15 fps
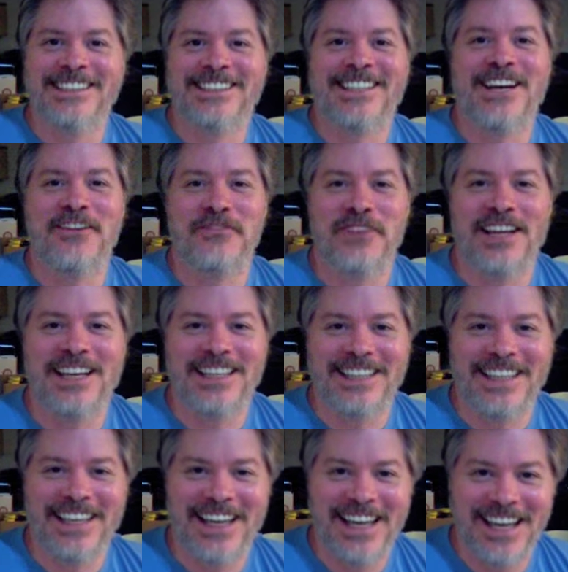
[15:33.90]
stuff
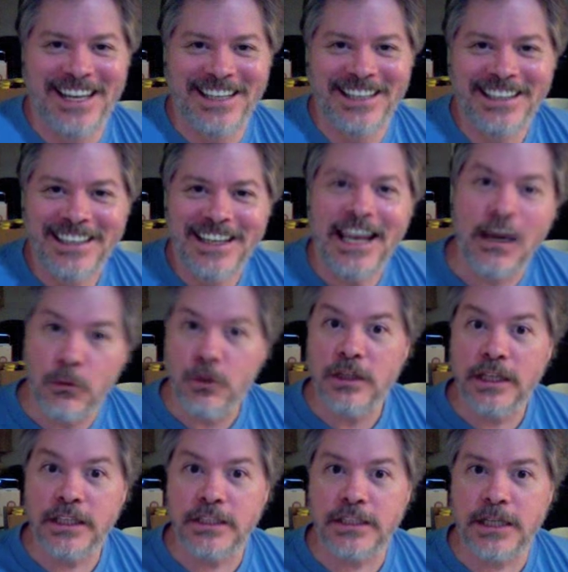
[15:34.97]
like that, and
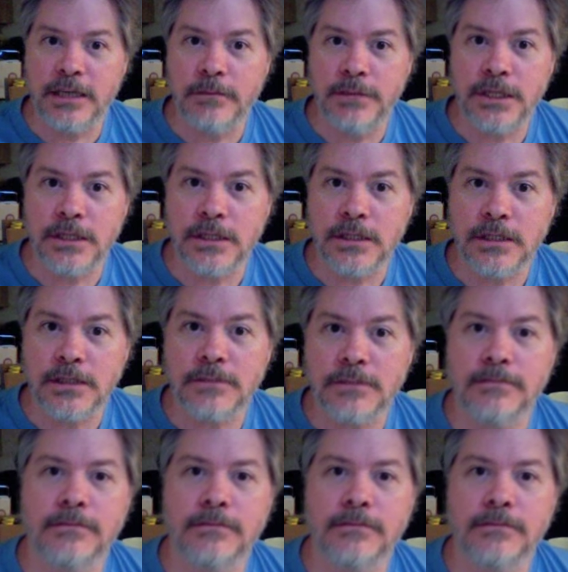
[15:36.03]
we'll let you stay in business.